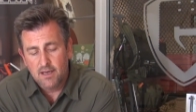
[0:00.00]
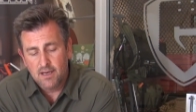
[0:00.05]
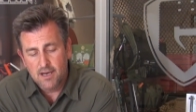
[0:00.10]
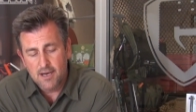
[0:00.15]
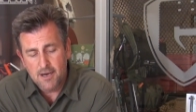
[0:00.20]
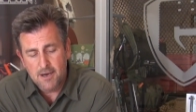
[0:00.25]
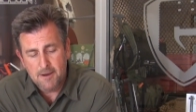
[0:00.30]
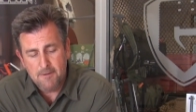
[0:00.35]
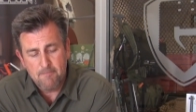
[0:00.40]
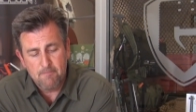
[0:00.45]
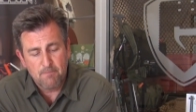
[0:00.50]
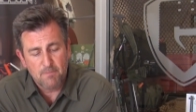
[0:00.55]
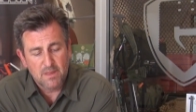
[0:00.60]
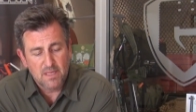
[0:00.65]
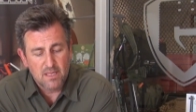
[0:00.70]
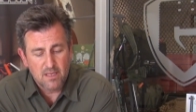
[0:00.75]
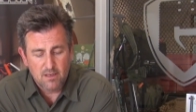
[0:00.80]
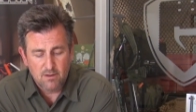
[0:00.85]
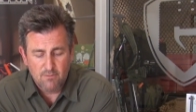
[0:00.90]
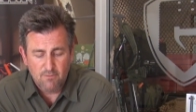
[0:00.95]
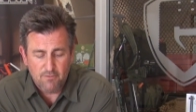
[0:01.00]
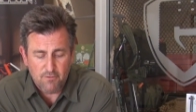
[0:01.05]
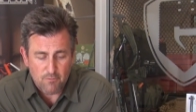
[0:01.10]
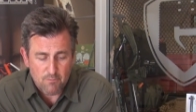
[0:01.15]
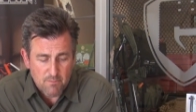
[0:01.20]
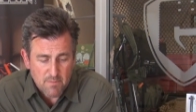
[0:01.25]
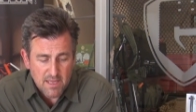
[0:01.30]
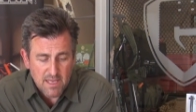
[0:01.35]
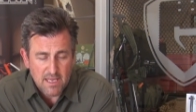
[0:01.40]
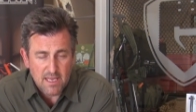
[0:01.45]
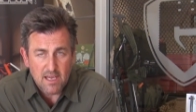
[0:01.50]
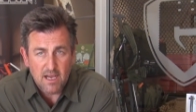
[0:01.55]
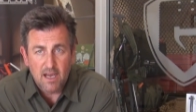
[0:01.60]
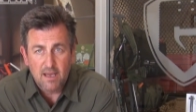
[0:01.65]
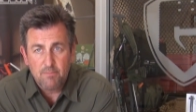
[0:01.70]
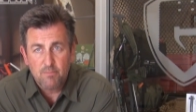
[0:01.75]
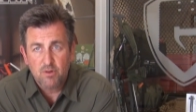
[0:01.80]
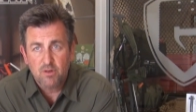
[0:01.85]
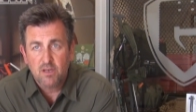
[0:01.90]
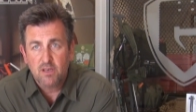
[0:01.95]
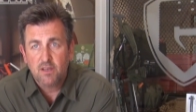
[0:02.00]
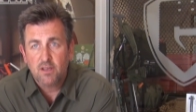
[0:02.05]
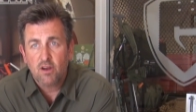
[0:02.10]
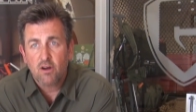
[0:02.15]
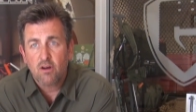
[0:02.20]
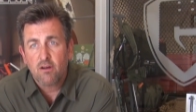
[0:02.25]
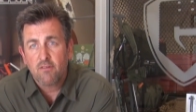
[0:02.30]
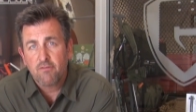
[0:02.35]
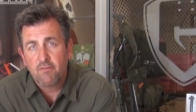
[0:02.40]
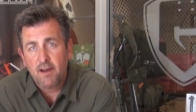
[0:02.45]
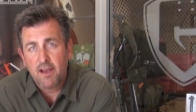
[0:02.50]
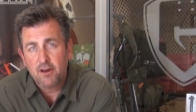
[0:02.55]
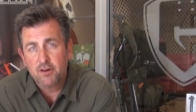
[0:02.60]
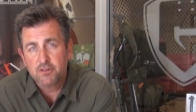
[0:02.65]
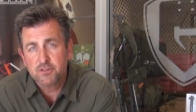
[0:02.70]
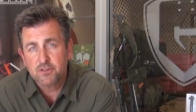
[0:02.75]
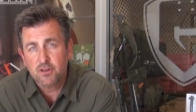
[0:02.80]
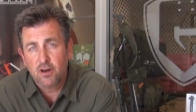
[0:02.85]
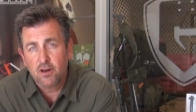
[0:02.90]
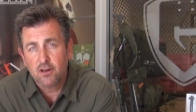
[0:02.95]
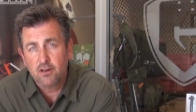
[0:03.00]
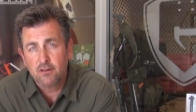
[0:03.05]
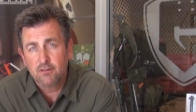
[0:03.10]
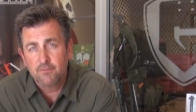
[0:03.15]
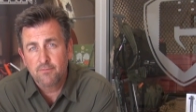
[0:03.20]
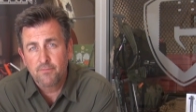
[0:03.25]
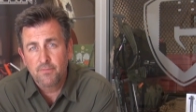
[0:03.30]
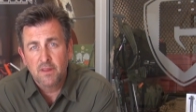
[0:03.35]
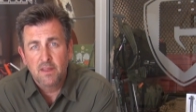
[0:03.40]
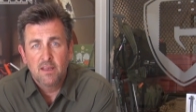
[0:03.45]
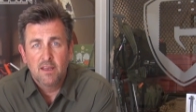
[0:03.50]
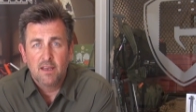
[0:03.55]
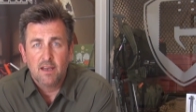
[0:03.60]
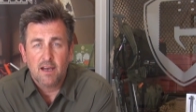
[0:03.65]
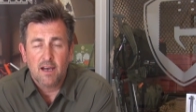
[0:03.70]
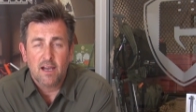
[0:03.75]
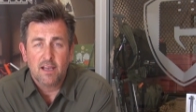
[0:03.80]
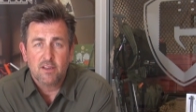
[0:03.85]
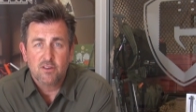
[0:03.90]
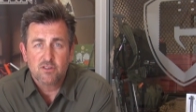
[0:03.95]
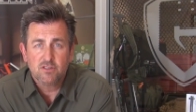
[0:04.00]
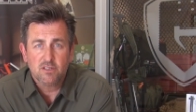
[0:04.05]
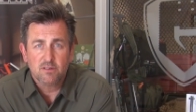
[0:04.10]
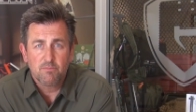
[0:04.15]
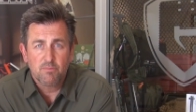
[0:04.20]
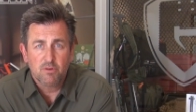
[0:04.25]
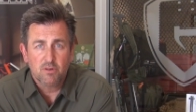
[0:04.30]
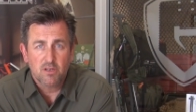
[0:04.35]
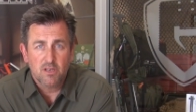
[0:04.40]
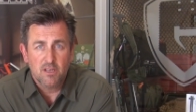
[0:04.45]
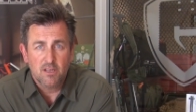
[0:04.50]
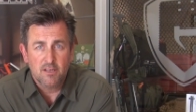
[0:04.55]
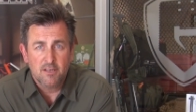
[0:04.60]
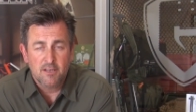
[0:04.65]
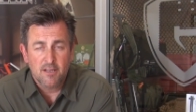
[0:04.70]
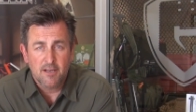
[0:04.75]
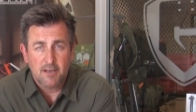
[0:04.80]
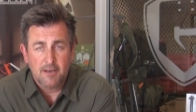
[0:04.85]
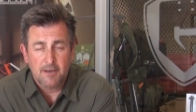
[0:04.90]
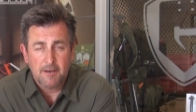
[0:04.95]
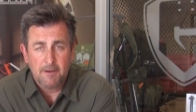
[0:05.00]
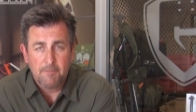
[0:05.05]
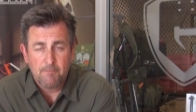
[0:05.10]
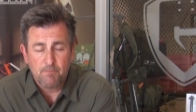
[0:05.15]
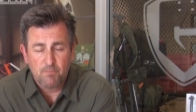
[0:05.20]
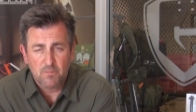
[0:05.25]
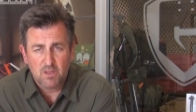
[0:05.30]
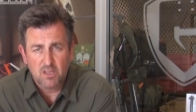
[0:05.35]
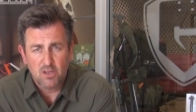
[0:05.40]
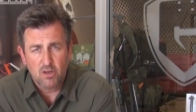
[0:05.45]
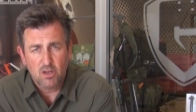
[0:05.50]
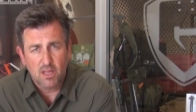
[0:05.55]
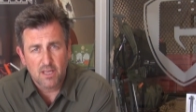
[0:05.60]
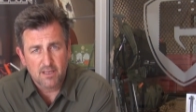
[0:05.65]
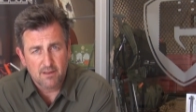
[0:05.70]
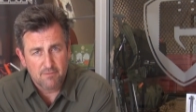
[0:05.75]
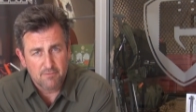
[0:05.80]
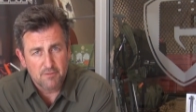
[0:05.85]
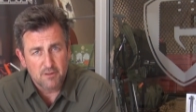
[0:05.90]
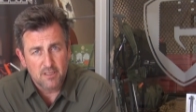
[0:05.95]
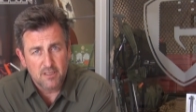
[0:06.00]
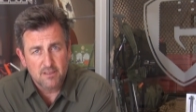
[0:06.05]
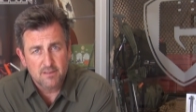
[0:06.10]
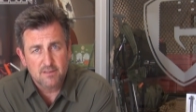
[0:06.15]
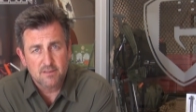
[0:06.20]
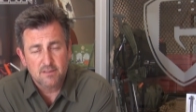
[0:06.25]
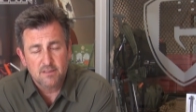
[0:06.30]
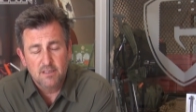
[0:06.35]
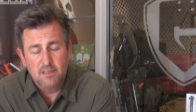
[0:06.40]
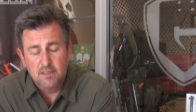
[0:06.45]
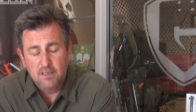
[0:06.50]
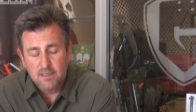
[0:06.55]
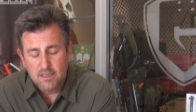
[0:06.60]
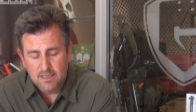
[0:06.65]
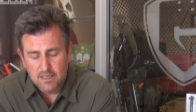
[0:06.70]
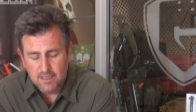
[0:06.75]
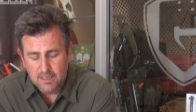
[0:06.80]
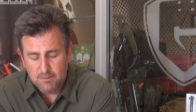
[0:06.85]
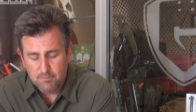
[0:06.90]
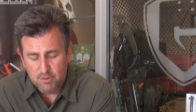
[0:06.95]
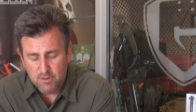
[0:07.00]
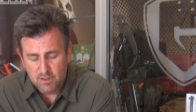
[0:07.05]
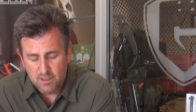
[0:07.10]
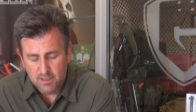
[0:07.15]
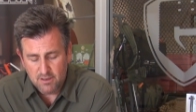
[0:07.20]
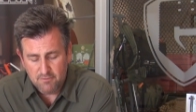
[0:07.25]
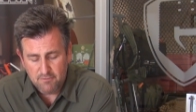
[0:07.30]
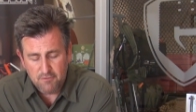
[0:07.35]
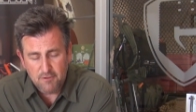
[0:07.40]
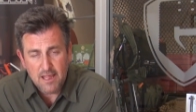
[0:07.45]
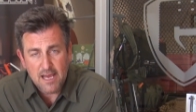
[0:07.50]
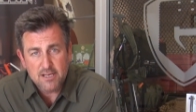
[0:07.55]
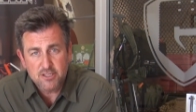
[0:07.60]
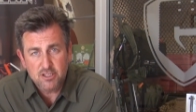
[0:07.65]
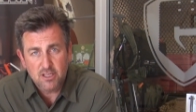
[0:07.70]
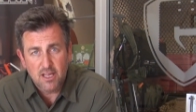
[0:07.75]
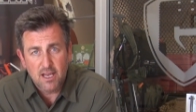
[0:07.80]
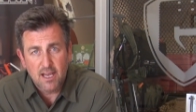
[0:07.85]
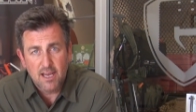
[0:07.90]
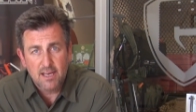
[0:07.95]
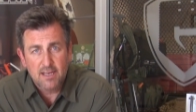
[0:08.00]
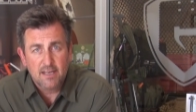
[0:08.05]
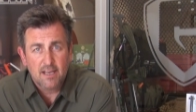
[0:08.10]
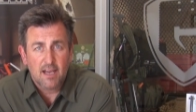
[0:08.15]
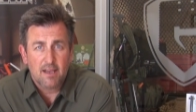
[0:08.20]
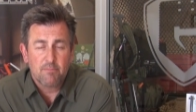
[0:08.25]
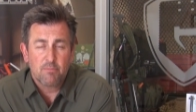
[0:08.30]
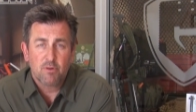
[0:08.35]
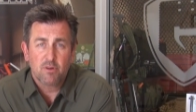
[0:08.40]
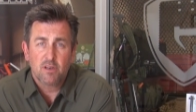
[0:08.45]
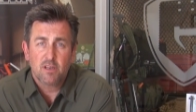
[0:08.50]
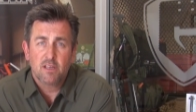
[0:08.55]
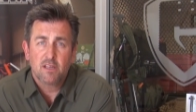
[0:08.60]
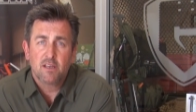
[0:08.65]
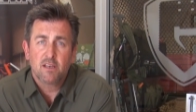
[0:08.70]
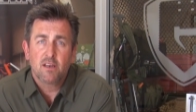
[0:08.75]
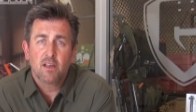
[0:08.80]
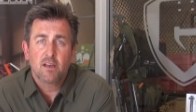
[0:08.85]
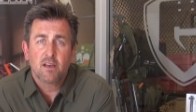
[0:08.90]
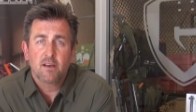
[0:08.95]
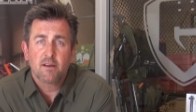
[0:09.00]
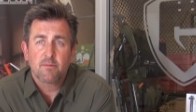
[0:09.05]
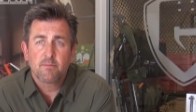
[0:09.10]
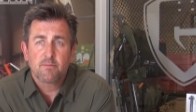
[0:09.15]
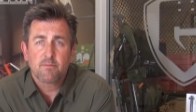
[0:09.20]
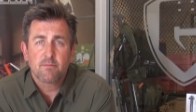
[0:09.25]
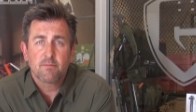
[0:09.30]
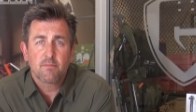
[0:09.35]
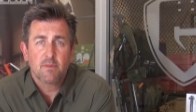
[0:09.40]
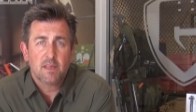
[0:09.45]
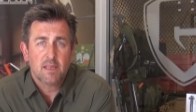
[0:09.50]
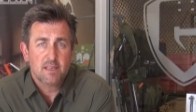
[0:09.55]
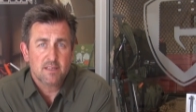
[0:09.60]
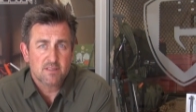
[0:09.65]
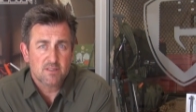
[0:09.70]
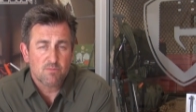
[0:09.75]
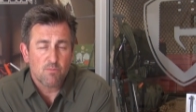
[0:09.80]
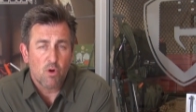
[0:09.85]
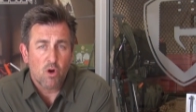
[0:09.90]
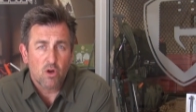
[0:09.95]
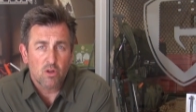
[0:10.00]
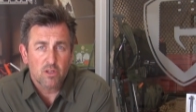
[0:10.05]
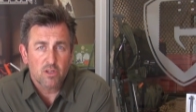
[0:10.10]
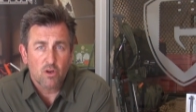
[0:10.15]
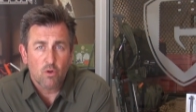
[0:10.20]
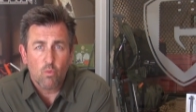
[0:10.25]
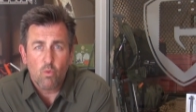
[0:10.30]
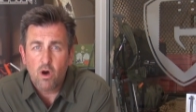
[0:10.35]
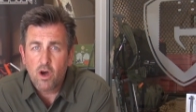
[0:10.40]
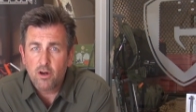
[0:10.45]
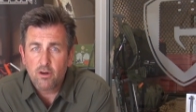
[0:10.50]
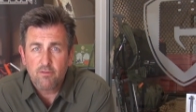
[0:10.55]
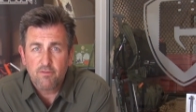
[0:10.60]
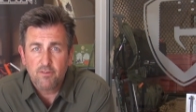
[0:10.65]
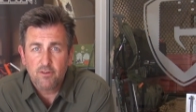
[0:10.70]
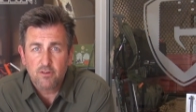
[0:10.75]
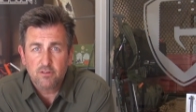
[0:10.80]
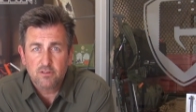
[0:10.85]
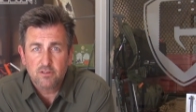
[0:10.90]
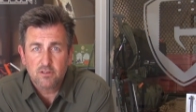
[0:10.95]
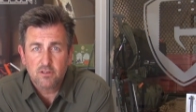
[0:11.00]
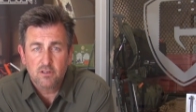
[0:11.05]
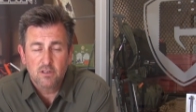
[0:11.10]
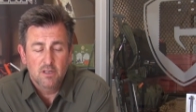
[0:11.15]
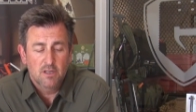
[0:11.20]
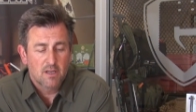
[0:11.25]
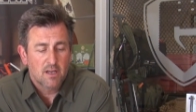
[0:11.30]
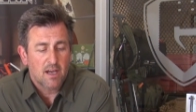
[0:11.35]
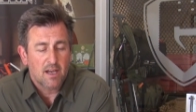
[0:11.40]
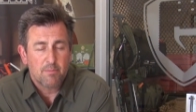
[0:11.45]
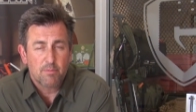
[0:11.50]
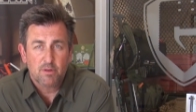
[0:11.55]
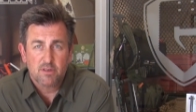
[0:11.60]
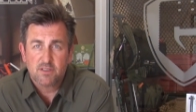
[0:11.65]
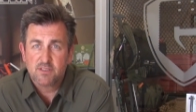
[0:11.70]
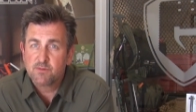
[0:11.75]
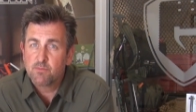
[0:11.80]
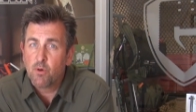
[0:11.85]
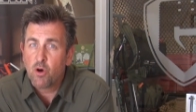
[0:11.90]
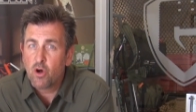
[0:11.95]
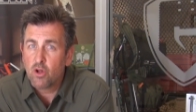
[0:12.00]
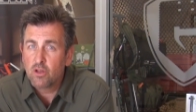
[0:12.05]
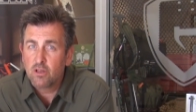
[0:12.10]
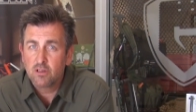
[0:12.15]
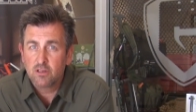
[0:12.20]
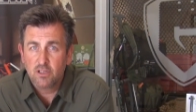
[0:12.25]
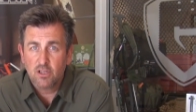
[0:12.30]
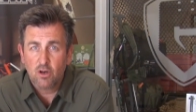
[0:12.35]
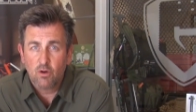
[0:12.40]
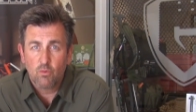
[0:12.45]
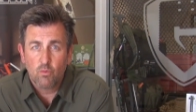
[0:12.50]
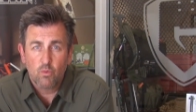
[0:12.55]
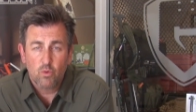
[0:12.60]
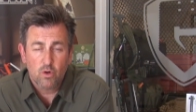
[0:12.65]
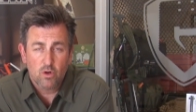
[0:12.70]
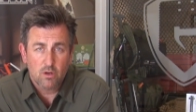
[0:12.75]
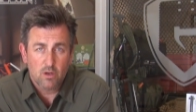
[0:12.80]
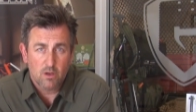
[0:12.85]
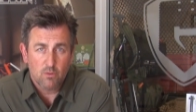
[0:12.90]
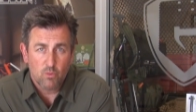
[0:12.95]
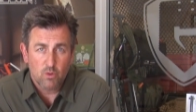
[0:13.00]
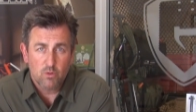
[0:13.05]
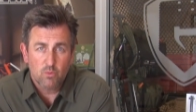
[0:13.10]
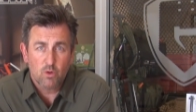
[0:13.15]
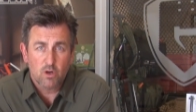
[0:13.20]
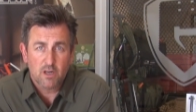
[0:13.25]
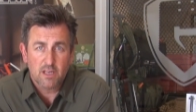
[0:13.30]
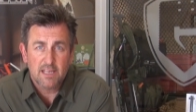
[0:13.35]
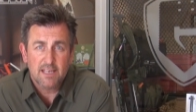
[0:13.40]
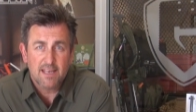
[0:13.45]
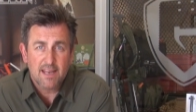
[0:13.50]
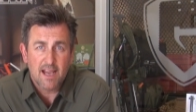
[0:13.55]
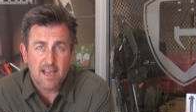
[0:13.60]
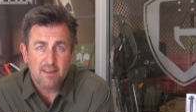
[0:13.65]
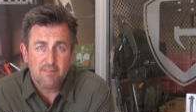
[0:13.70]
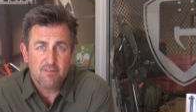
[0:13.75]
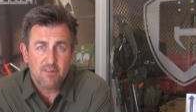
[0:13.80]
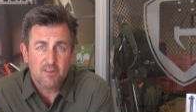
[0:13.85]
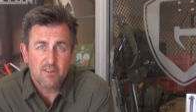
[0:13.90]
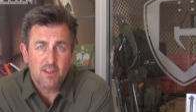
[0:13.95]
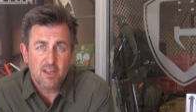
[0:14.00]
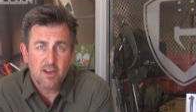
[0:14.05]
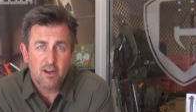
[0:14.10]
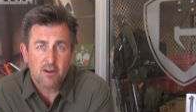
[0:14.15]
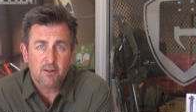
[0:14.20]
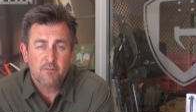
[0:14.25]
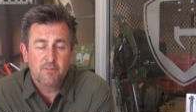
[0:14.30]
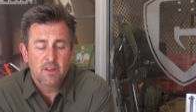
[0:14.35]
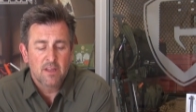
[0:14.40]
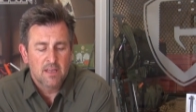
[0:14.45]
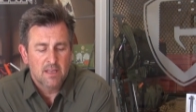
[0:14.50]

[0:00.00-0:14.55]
Um, it For me, I put in there a fire starter. I usually put in, um, you know, like a flint I put in a flashlight, I put in um, a small little water filter, I put a small little a woodworking knife in there,